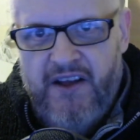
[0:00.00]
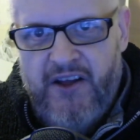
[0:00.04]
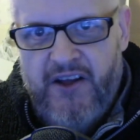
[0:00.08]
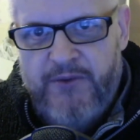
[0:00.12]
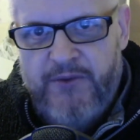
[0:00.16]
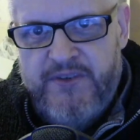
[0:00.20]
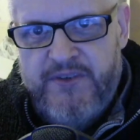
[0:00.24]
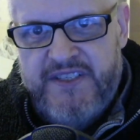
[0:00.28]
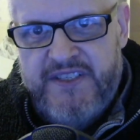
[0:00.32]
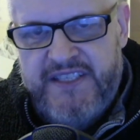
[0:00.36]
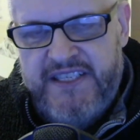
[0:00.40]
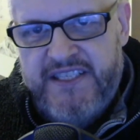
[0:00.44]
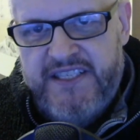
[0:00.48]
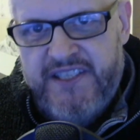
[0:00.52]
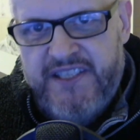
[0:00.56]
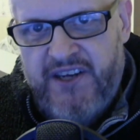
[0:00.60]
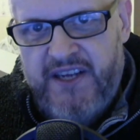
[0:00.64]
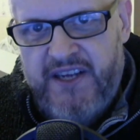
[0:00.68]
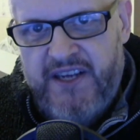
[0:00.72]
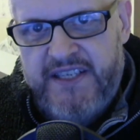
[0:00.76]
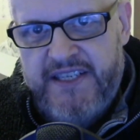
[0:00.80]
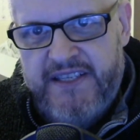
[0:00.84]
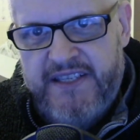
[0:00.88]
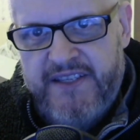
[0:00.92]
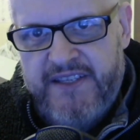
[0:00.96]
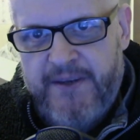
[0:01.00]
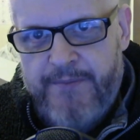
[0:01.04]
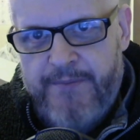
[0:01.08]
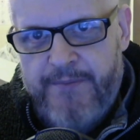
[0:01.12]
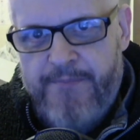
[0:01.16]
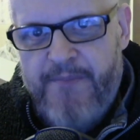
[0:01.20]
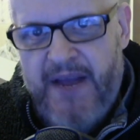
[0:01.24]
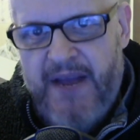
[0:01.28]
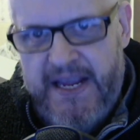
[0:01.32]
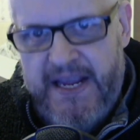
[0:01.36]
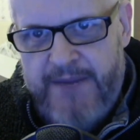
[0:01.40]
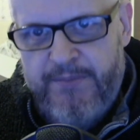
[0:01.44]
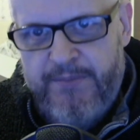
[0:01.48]
I was deciding that
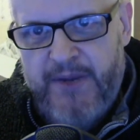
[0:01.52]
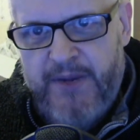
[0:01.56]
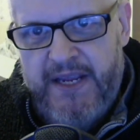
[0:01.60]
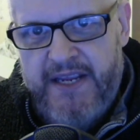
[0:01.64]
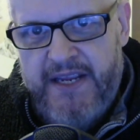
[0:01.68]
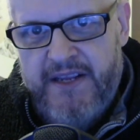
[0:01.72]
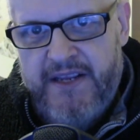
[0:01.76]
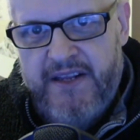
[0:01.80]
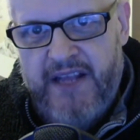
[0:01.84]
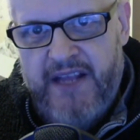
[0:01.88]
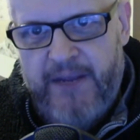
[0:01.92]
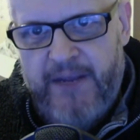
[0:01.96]
maybe